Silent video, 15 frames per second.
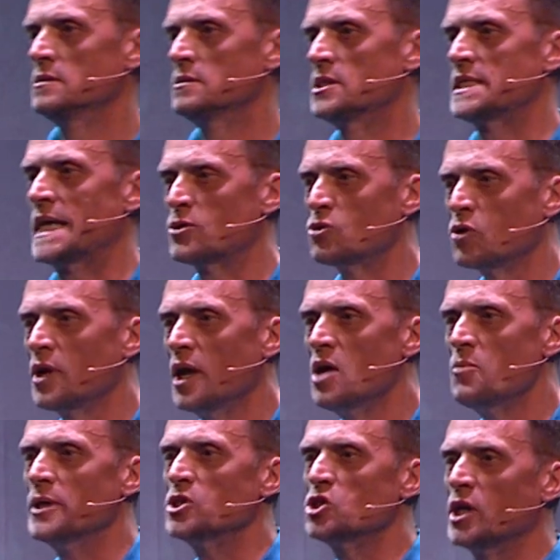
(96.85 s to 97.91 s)
to tackle
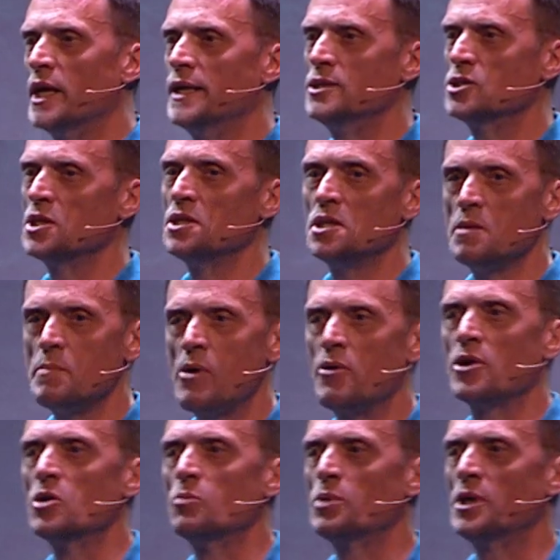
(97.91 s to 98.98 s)
climate change than an
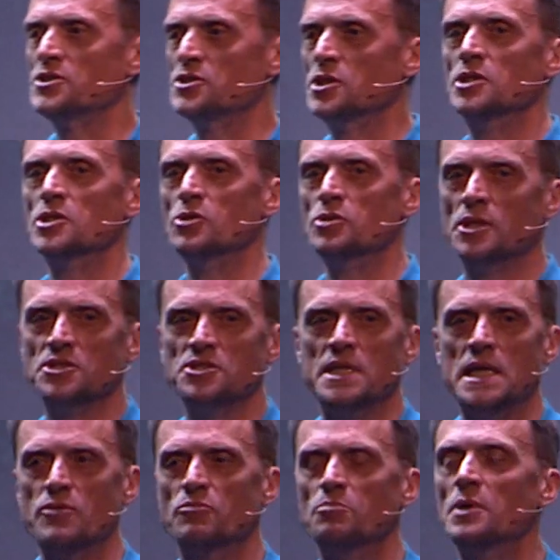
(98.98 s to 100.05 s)
American president who doesn't
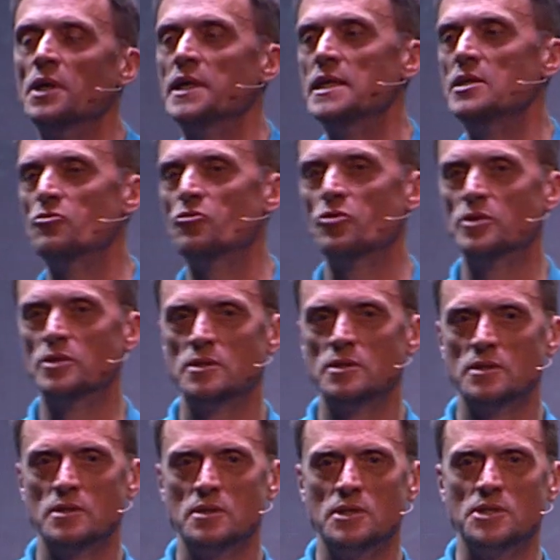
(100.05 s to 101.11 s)
even believe
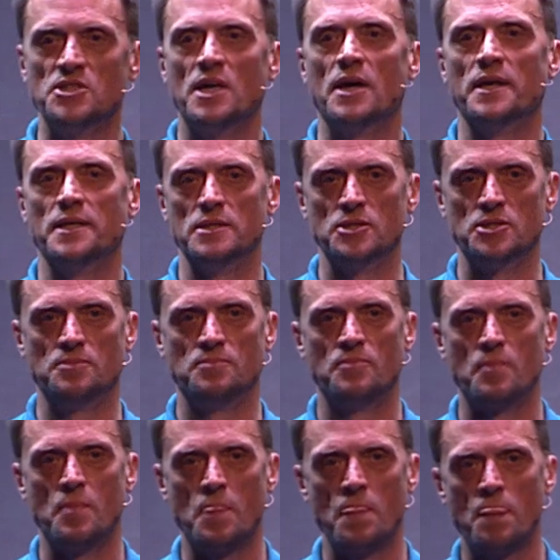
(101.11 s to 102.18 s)
the science.
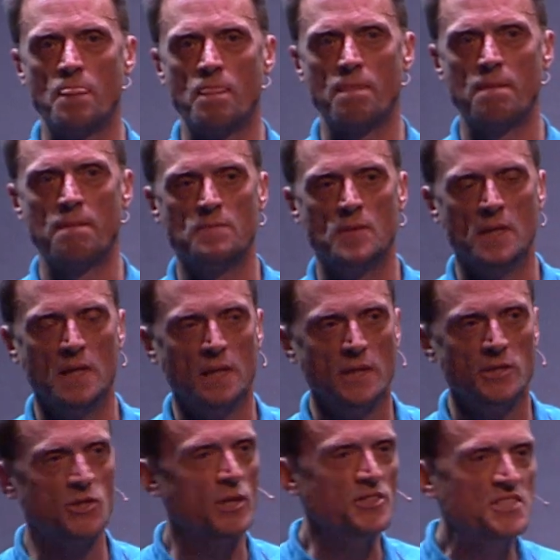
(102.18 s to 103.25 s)

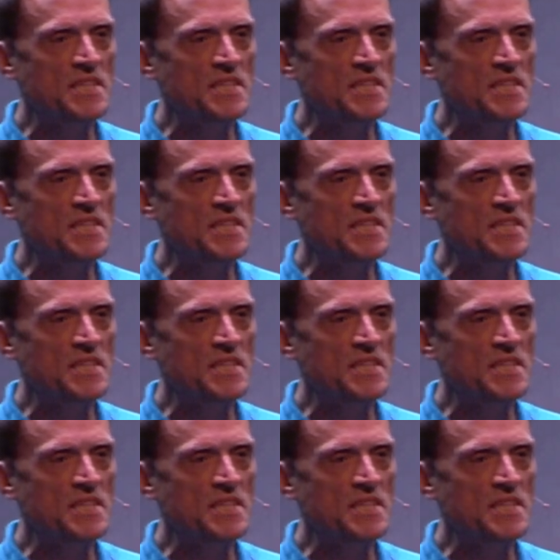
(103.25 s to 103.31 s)
So it's